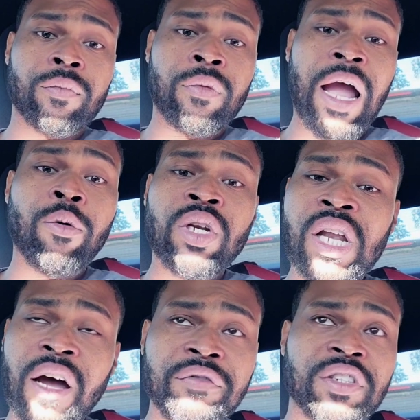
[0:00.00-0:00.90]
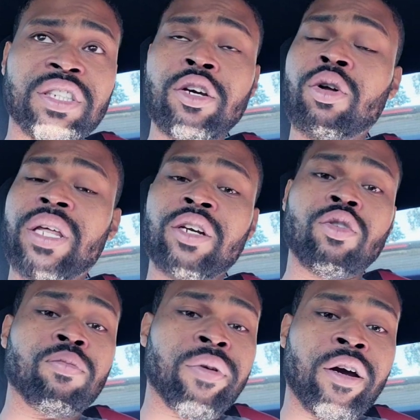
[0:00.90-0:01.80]
I would love to see
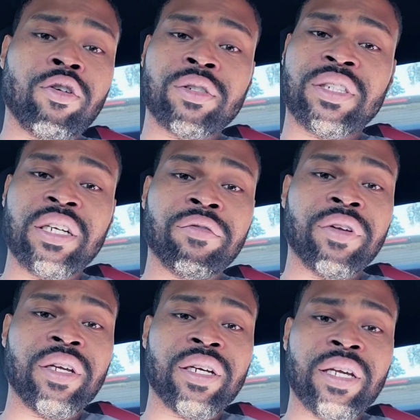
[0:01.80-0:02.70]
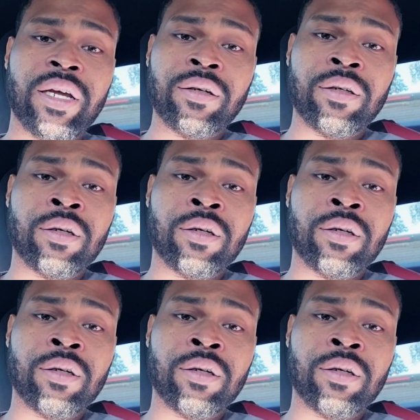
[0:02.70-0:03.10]
Orlando Brown on TV again.